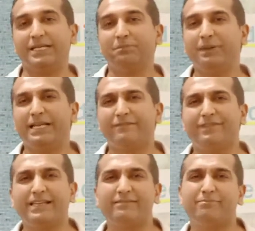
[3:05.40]
Milk,
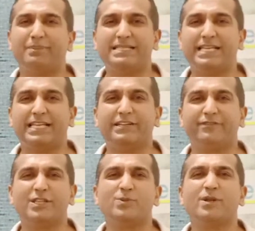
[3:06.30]
we basically
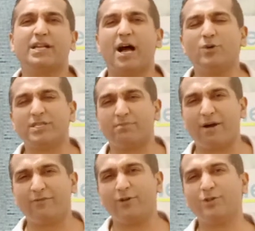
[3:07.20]
differentiate between cow's and
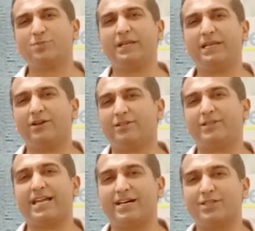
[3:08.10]
buffalo's milk, although
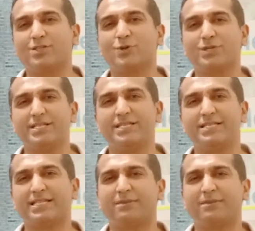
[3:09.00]
there are other sources.